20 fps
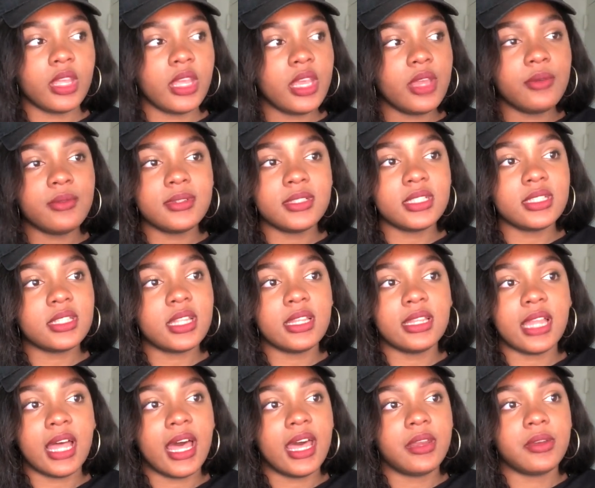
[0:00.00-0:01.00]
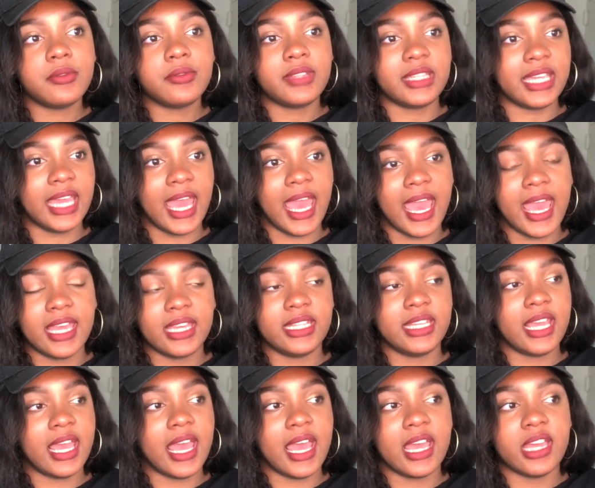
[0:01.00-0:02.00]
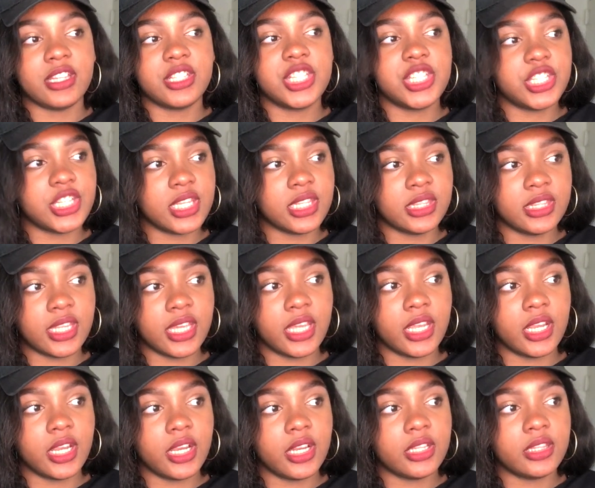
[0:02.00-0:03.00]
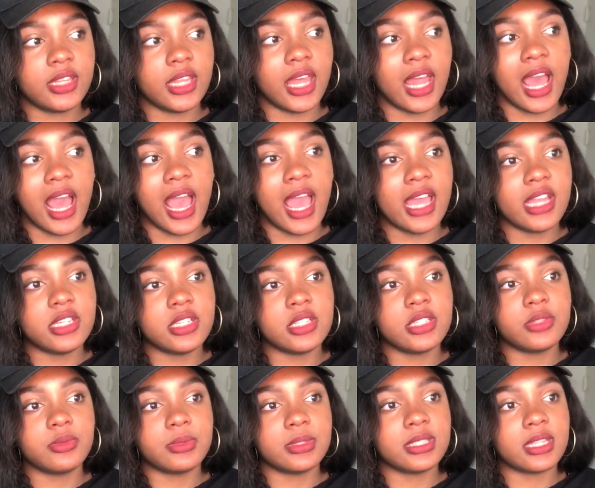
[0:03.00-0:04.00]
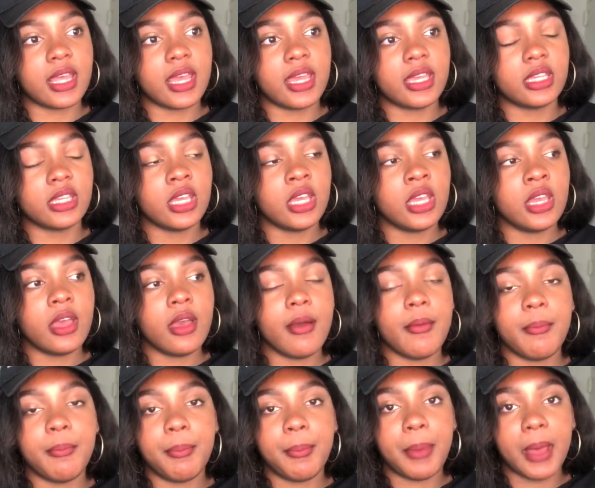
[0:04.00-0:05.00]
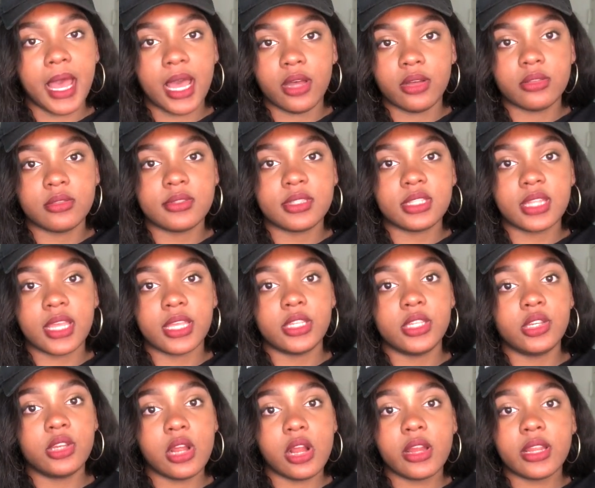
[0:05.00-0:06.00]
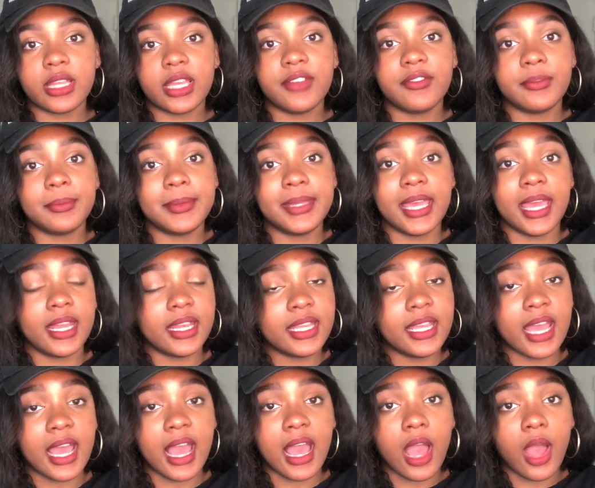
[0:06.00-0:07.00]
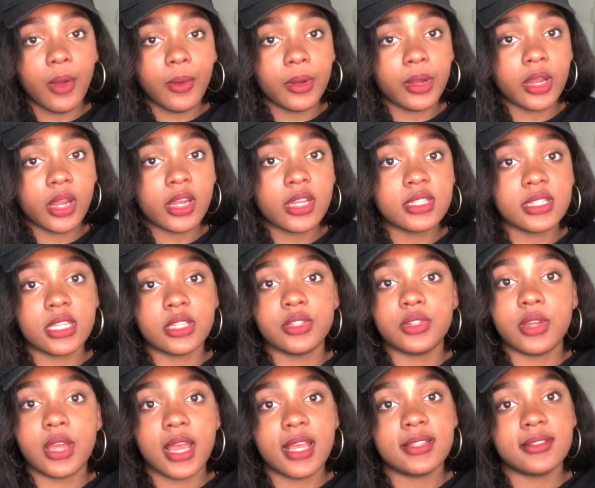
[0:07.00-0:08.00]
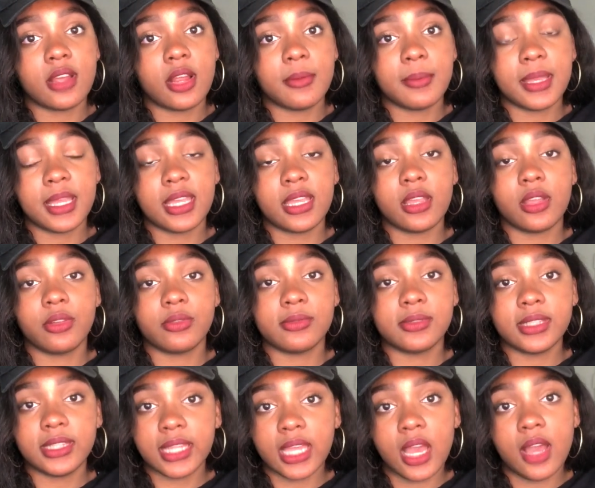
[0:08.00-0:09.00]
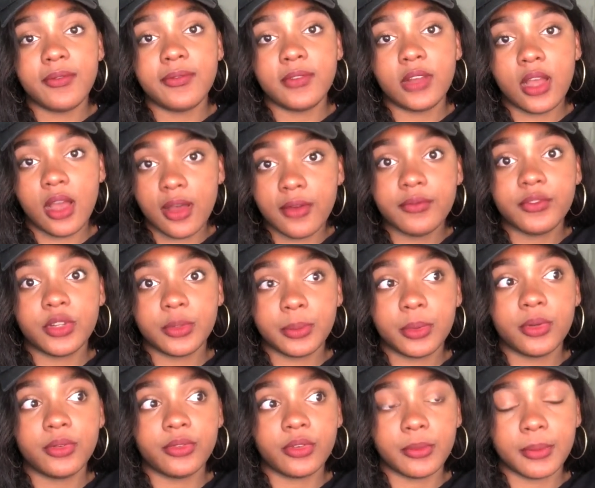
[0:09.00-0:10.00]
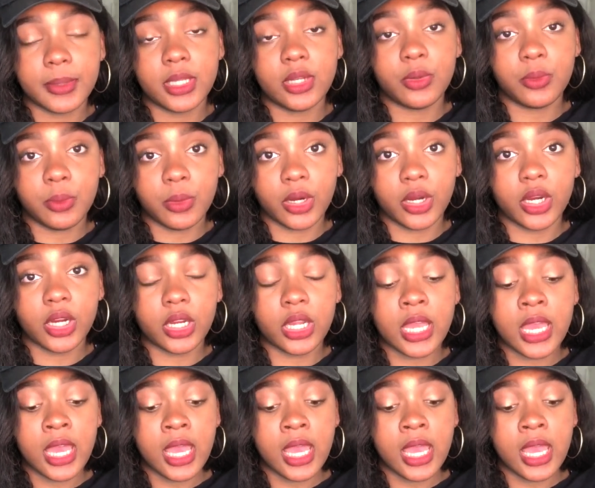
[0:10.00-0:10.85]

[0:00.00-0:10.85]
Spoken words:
it was just a lot of catty ass shit there that I just was like, bounce. Like, you aren't giving me any hours and you guys are making it really uncomfortable for me to work.